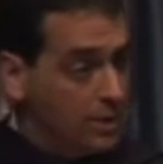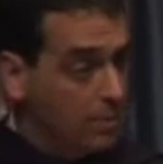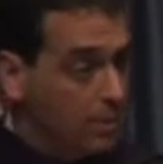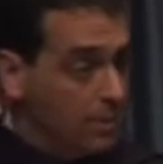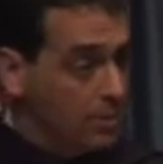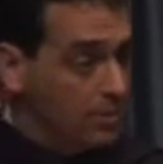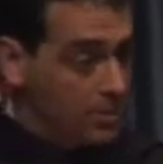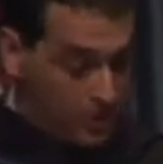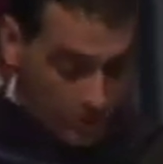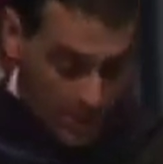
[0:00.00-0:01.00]
their personal
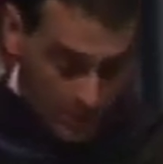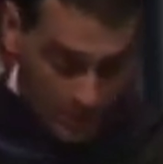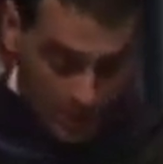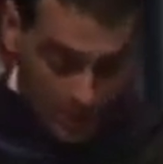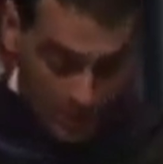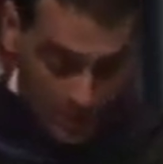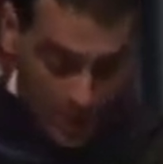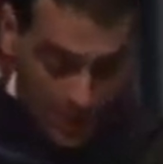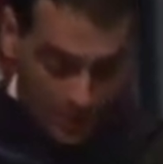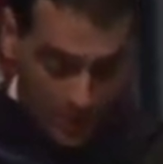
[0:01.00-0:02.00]
strengths,
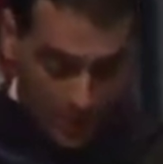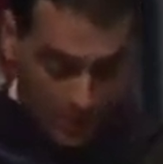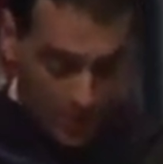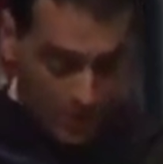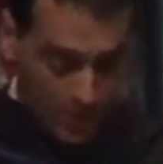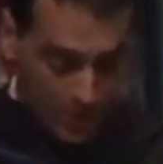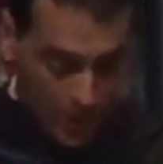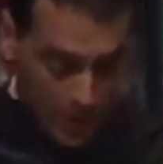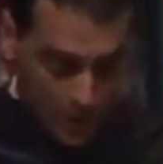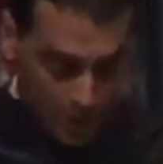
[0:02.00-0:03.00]
desires, and interests to a
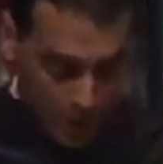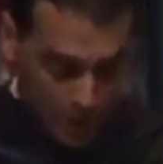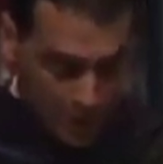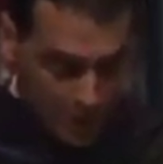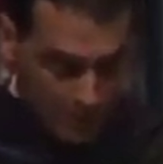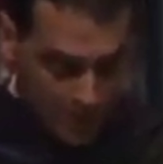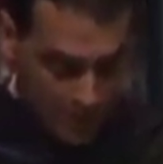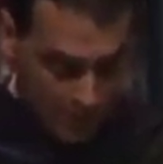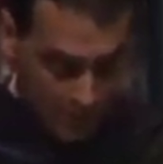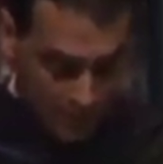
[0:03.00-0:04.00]
cause larger than
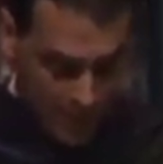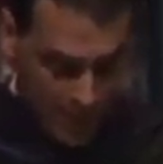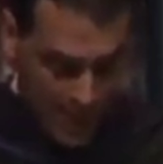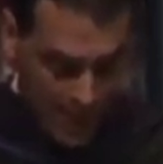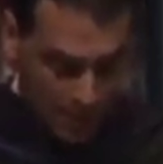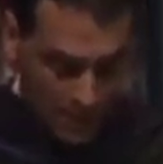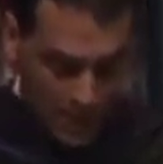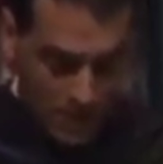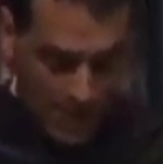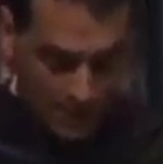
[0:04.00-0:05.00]
themselves. I don't mean
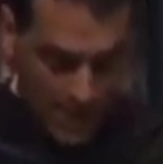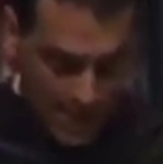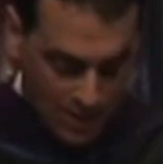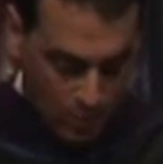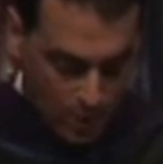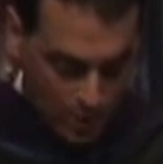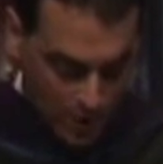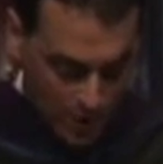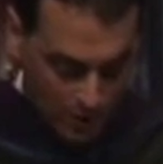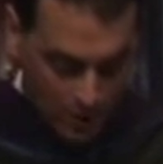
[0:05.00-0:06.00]
you have to end world
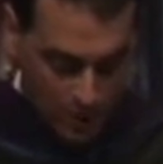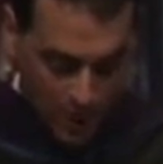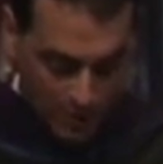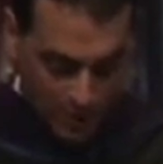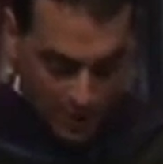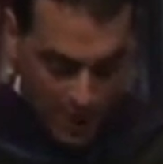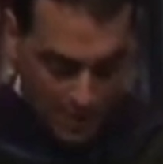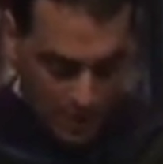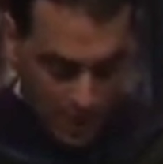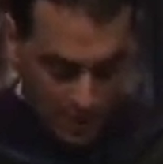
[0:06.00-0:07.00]
hunger or solve the
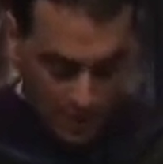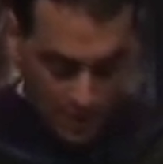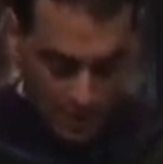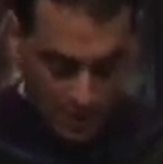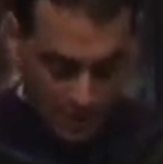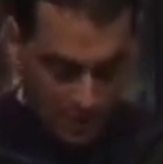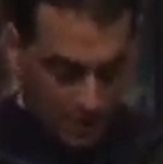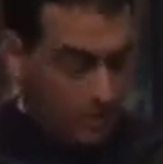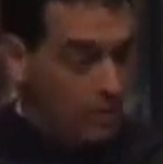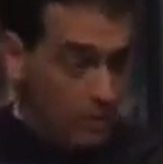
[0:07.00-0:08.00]
climate crisis,
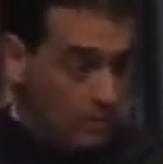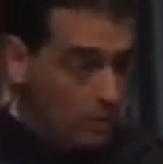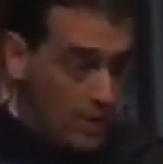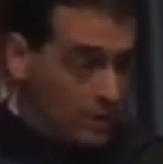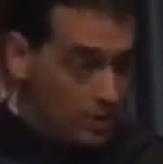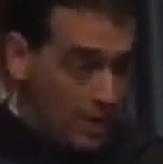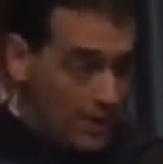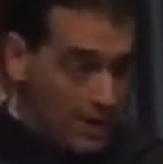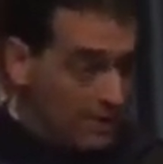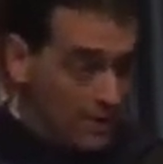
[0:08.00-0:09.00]
though if you want to try
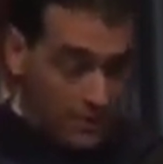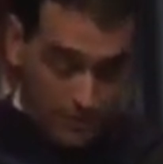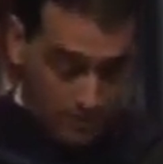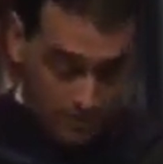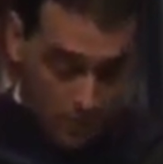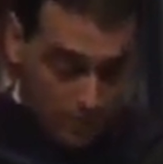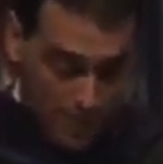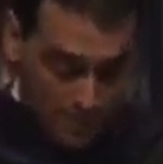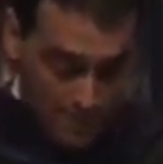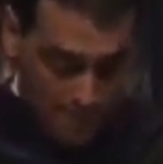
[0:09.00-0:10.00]
that, that's cool
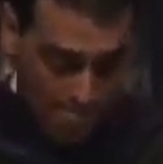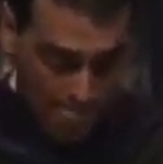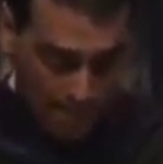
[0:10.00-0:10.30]
by me.